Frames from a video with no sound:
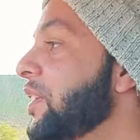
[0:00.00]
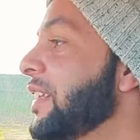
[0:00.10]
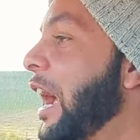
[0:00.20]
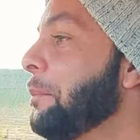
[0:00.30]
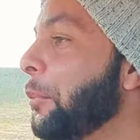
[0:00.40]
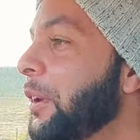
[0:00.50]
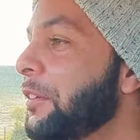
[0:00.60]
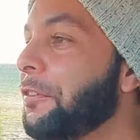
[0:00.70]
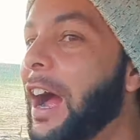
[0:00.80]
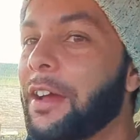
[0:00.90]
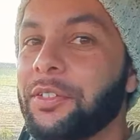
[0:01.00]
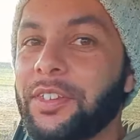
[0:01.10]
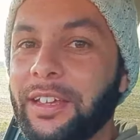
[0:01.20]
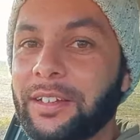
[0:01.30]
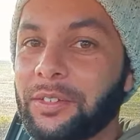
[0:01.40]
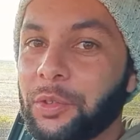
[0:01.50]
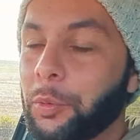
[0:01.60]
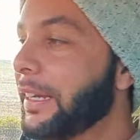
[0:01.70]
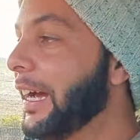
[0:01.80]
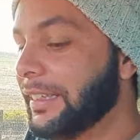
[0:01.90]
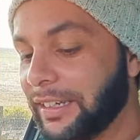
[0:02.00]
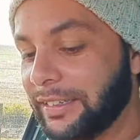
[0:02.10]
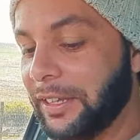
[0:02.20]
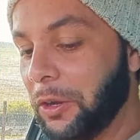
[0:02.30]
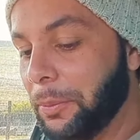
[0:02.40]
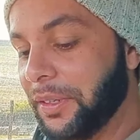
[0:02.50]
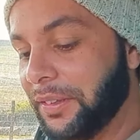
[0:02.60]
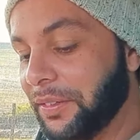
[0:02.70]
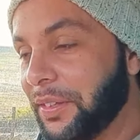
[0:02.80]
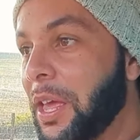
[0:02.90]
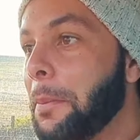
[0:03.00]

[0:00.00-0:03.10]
9.5 seconds to 100 kilometers,